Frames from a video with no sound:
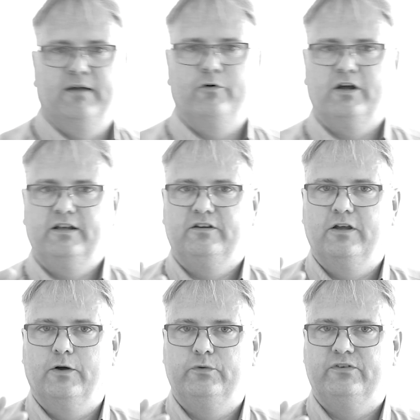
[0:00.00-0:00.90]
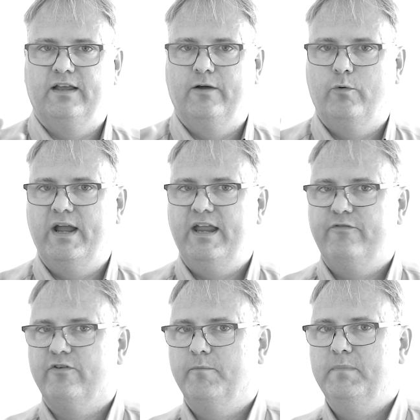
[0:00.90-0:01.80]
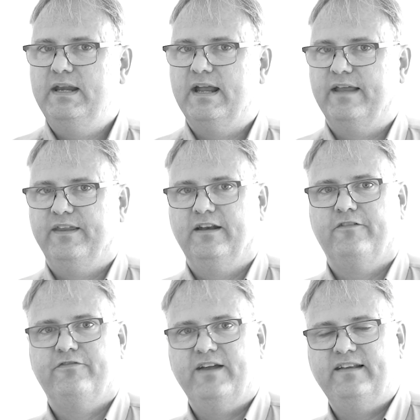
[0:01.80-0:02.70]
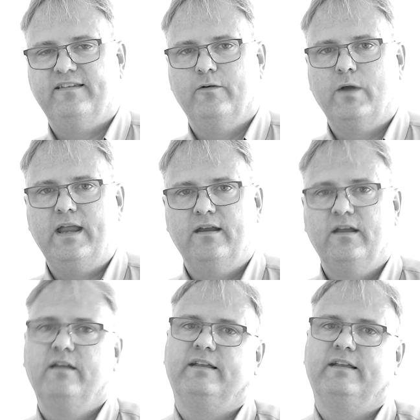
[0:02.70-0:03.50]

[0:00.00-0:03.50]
My rocket goes away from me and then it fades away.